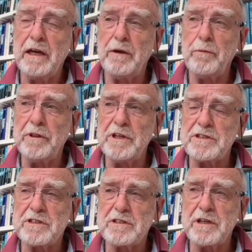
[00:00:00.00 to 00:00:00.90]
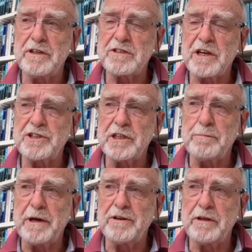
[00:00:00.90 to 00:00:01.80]
with this discussion
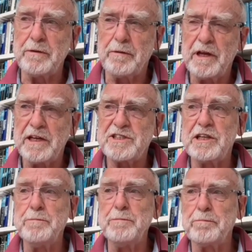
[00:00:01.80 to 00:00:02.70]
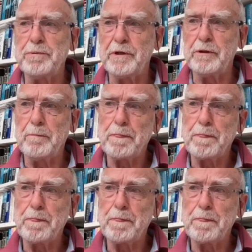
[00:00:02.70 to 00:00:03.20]
about a slimming pill.